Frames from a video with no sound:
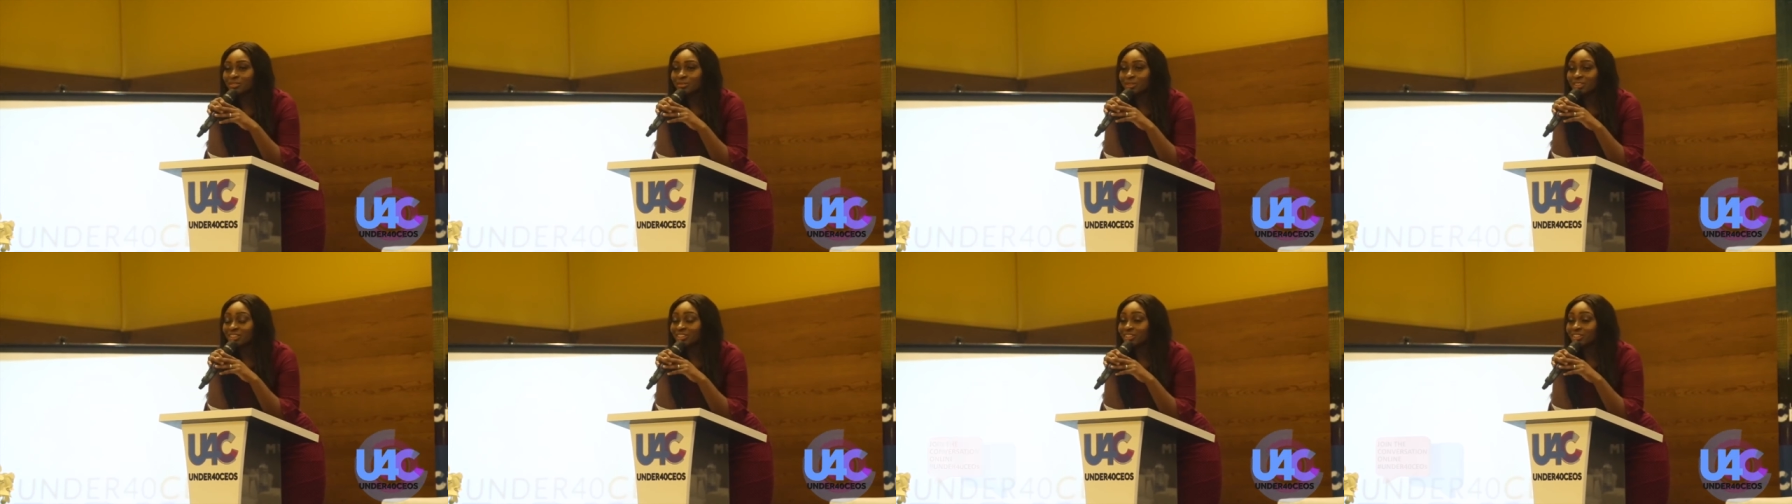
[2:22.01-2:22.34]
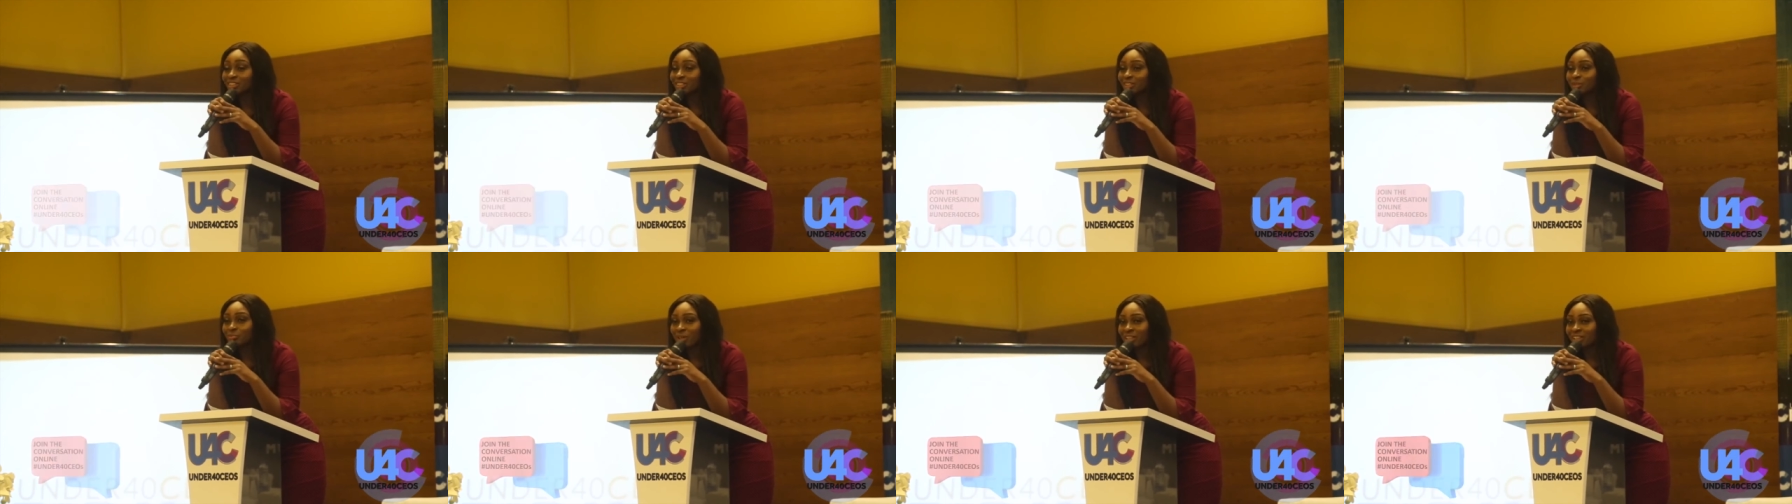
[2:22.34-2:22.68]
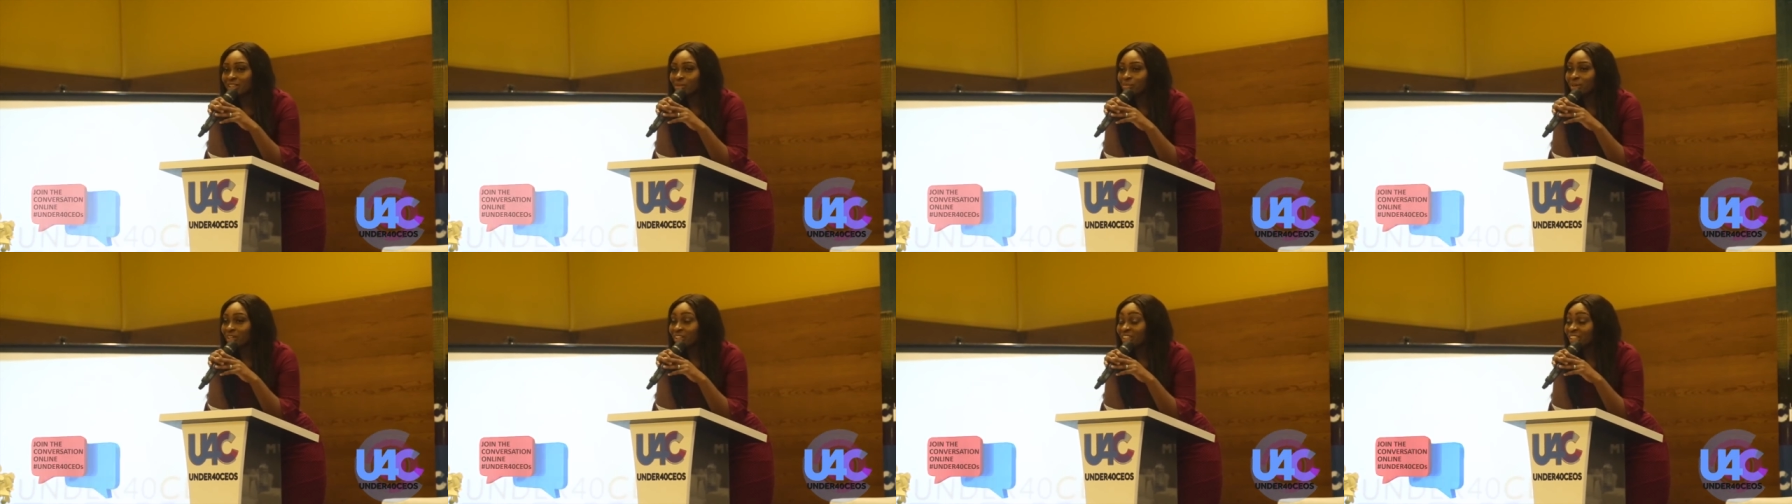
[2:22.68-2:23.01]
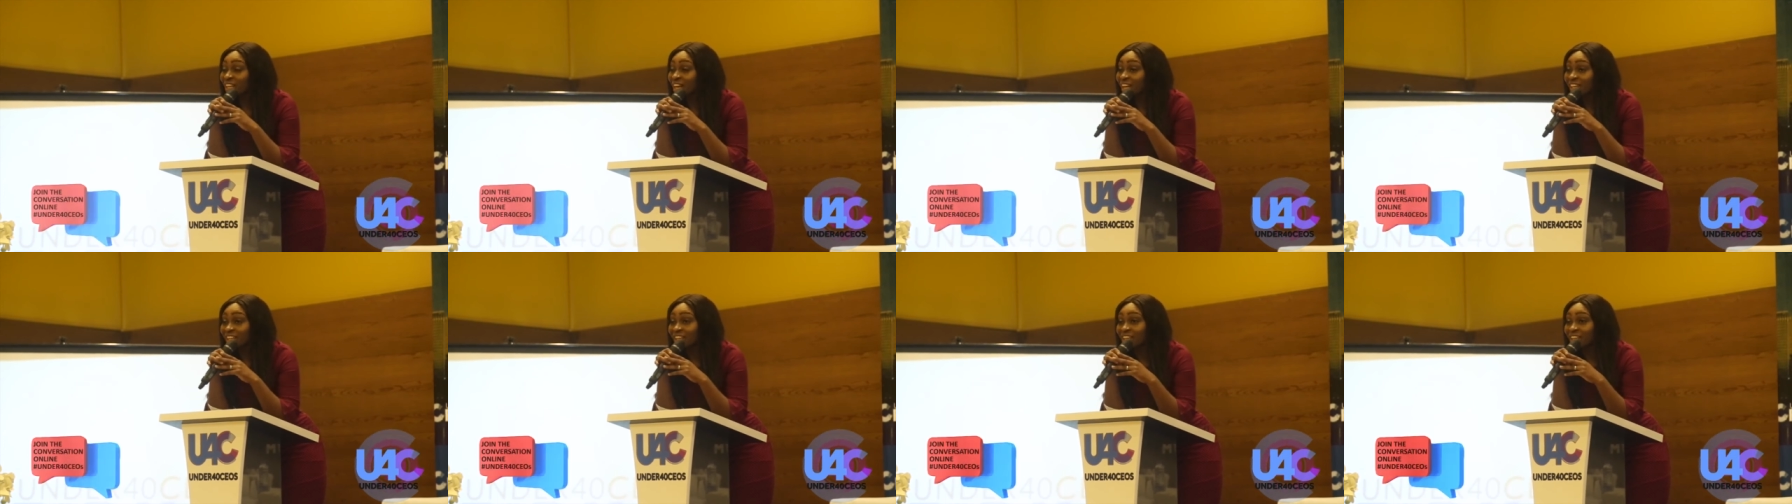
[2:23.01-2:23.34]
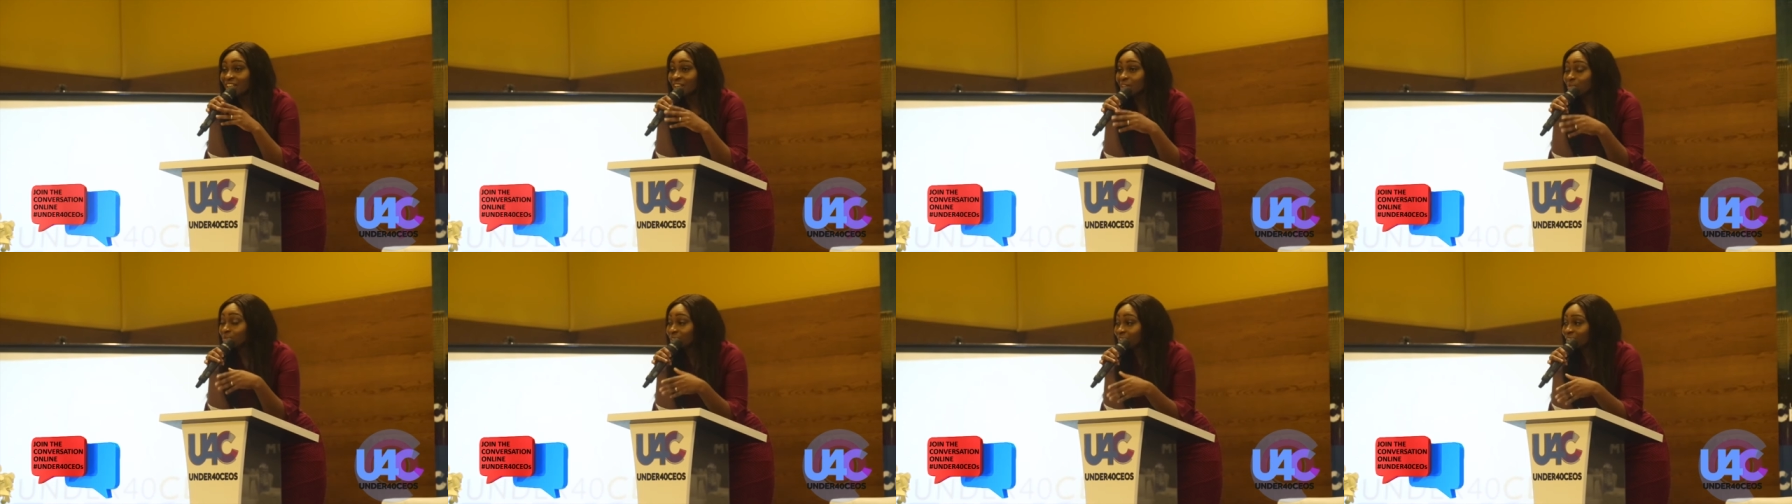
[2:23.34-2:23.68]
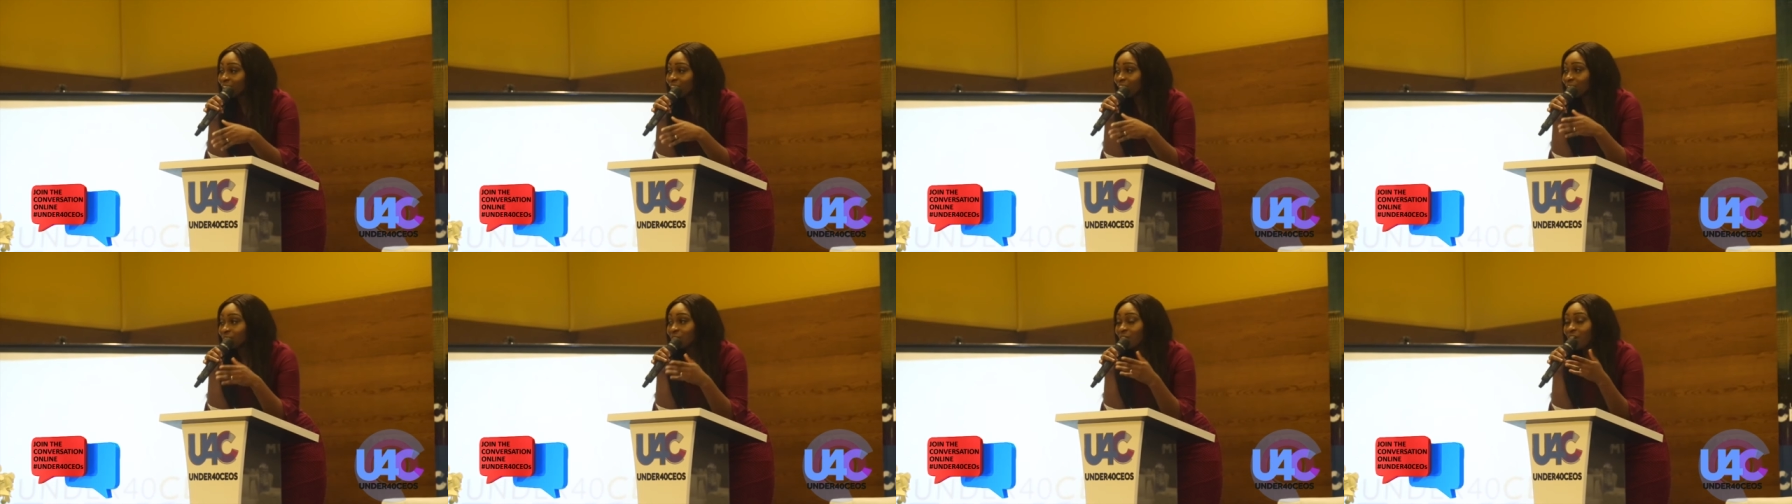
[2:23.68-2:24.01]
We used to spend about 9 a.m. to
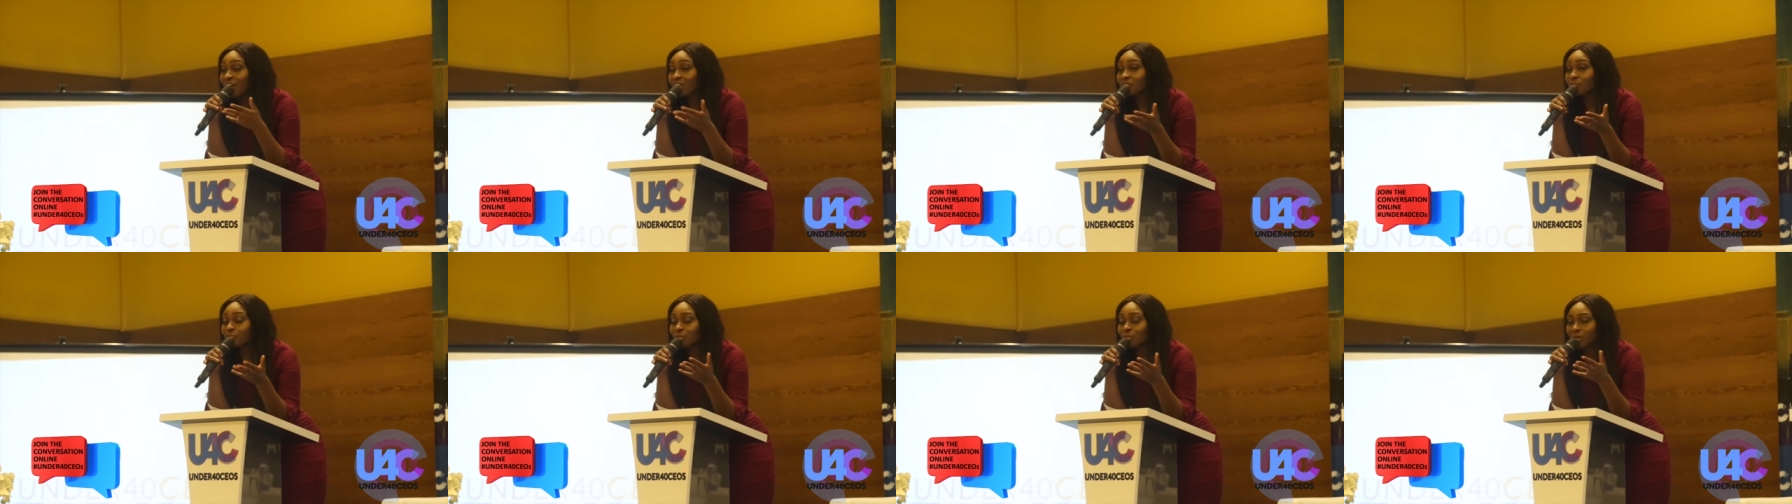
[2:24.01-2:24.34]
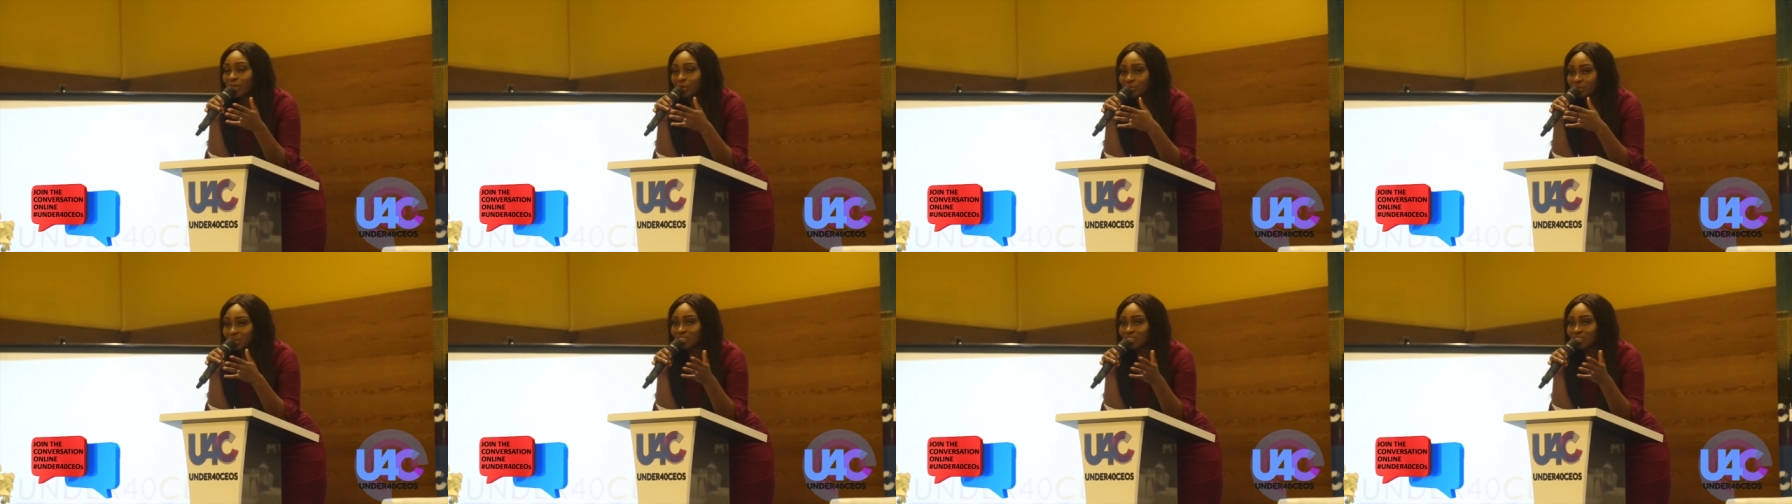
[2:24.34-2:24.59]
like 5 p.m.